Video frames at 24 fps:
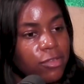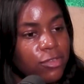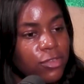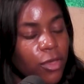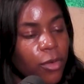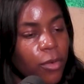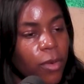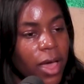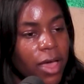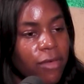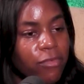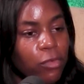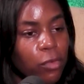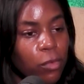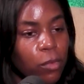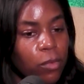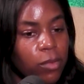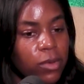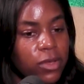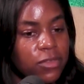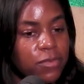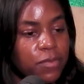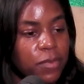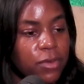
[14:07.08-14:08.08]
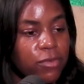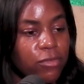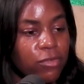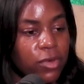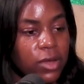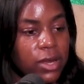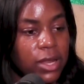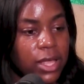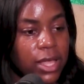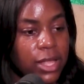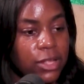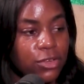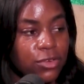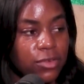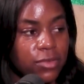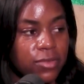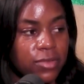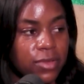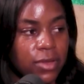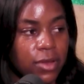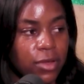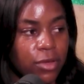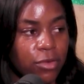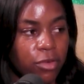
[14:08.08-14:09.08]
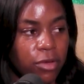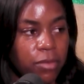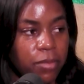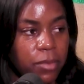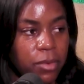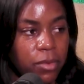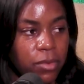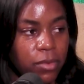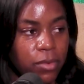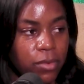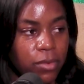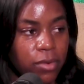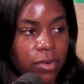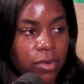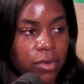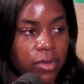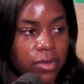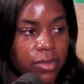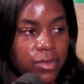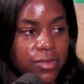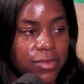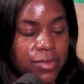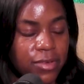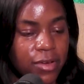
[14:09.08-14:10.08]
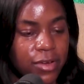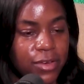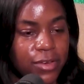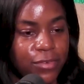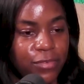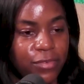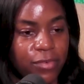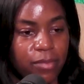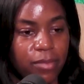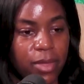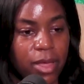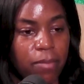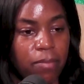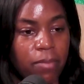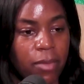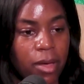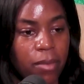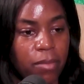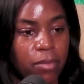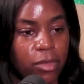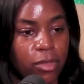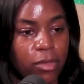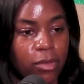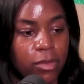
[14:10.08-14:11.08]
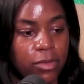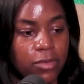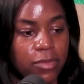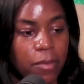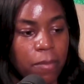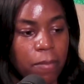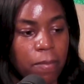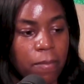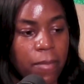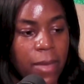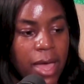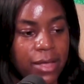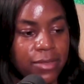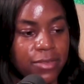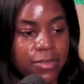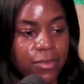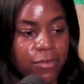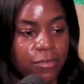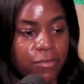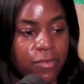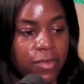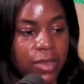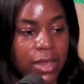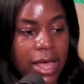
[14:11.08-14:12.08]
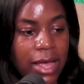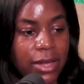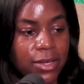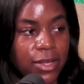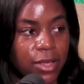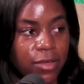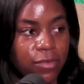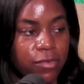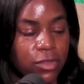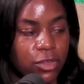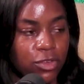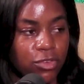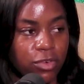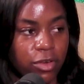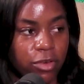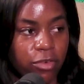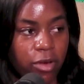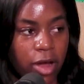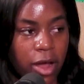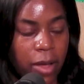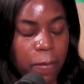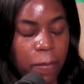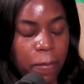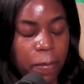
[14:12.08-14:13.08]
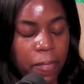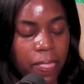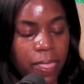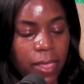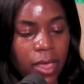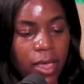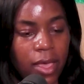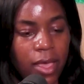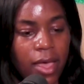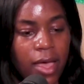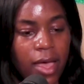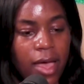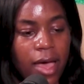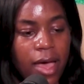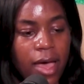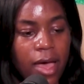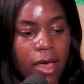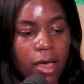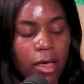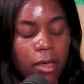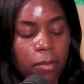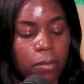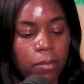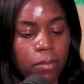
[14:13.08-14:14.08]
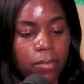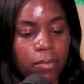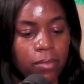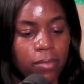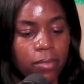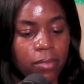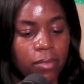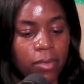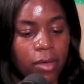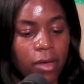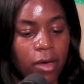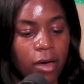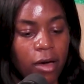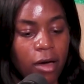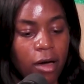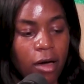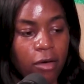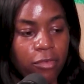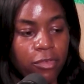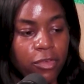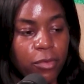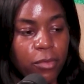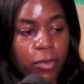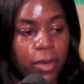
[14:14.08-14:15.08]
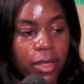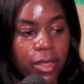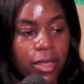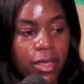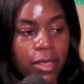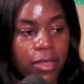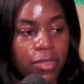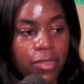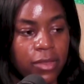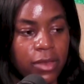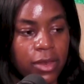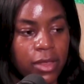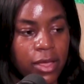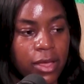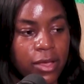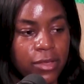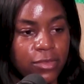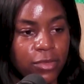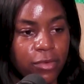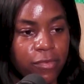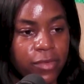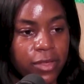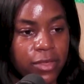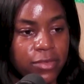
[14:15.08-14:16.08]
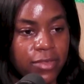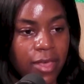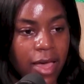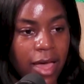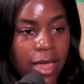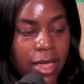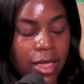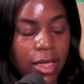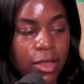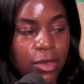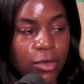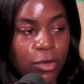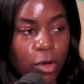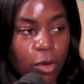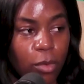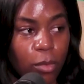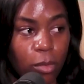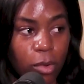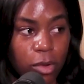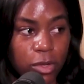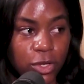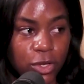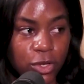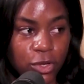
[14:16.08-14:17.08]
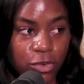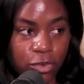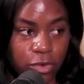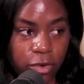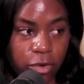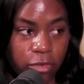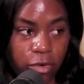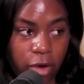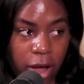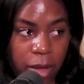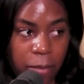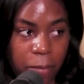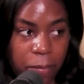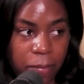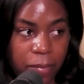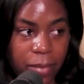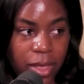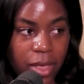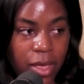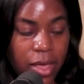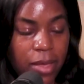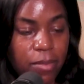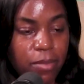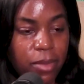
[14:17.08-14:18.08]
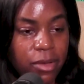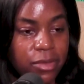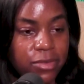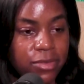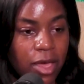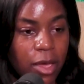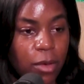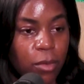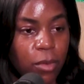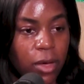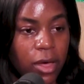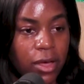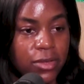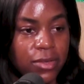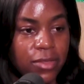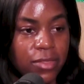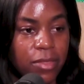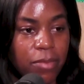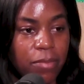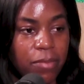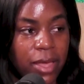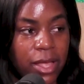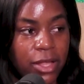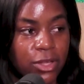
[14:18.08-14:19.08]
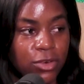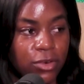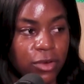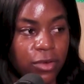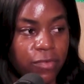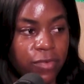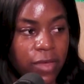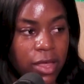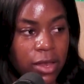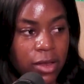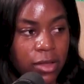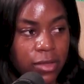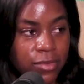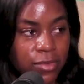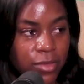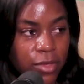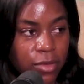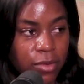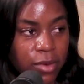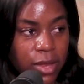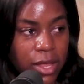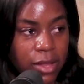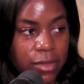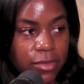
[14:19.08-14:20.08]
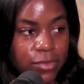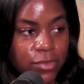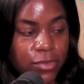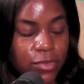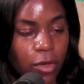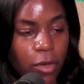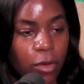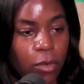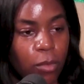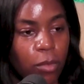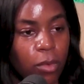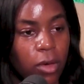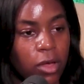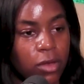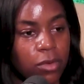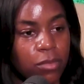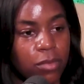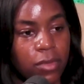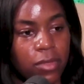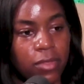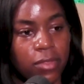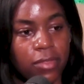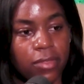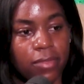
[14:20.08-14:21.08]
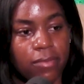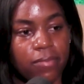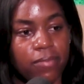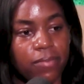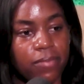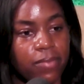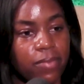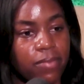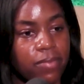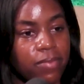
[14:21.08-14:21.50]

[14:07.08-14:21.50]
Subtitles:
So I've always been really interested in criminal law. I started from my mum, who's a massive fanatic for true crime. After working at the DA's office, I cannot watch true crime because I worked in the major offenders unit, so worked with